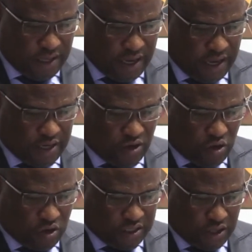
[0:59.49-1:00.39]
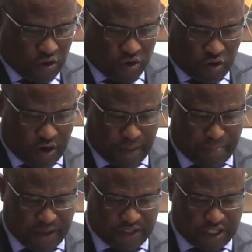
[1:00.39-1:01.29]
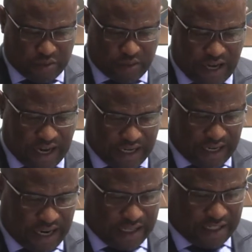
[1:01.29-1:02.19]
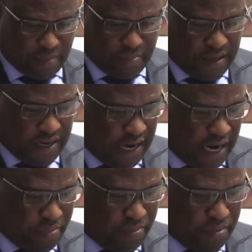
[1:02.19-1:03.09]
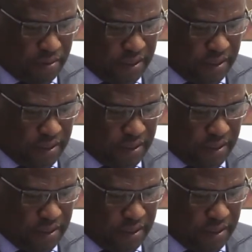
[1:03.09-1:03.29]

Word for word: a quarter-on-quarter -quarter basis agriculture being up